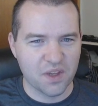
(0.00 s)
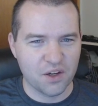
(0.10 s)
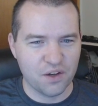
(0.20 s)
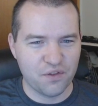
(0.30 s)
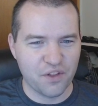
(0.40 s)

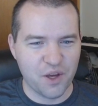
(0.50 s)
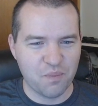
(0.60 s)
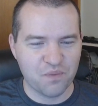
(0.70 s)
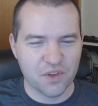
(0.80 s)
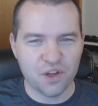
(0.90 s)
Good for
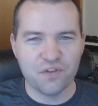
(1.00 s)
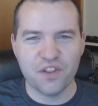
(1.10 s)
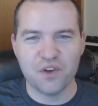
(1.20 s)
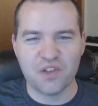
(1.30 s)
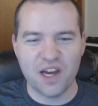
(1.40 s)
them. Good for
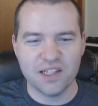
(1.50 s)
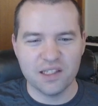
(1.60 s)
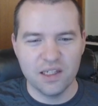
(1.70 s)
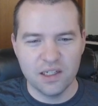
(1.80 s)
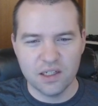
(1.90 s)
those guys.
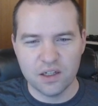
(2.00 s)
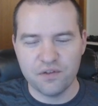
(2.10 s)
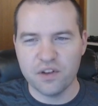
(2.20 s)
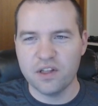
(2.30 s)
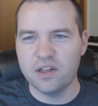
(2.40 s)
Good
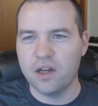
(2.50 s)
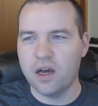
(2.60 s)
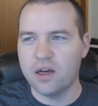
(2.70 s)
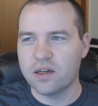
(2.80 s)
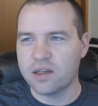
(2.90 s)
for
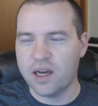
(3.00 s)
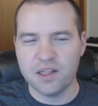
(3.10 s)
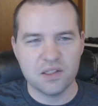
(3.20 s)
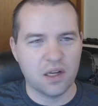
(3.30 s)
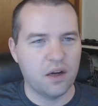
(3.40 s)
the
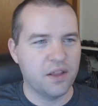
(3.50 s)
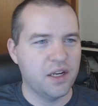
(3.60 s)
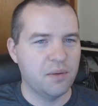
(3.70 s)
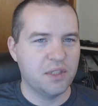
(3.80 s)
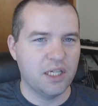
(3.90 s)
guys on the
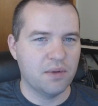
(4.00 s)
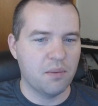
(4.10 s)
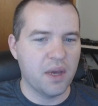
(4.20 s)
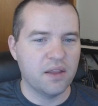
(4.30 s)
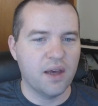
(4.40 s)
NIM team that
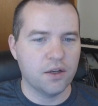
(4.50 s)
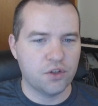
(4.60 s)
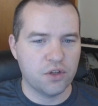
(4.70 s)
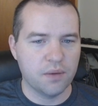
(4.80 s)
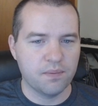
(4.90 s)
made that
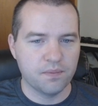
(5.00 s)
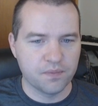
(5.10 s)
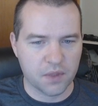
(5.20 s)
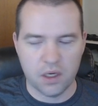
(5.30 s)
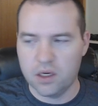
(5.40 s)
trip.
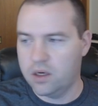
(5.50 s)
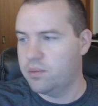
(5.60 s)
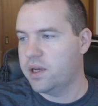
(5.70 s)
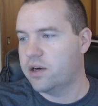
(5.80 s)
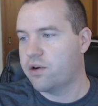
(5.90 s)

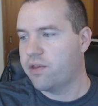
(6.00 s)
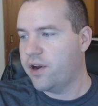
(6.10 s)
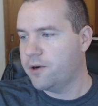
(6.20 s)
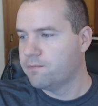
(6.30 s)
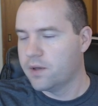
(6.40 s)
And are
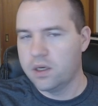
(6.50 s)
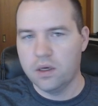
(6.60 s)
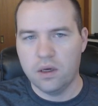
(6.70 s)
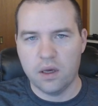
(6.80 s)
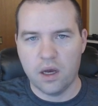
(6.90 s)
there.
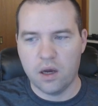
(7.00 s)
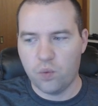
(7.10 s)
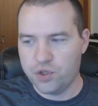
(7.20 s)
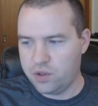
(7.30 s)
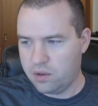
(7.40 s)

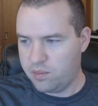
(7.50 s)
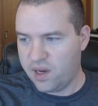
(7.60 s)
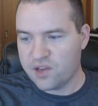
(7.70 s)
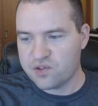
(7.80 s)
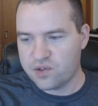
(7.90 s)
Wish you the
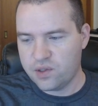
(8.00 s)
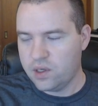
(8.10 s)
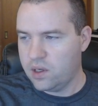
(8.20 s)
best.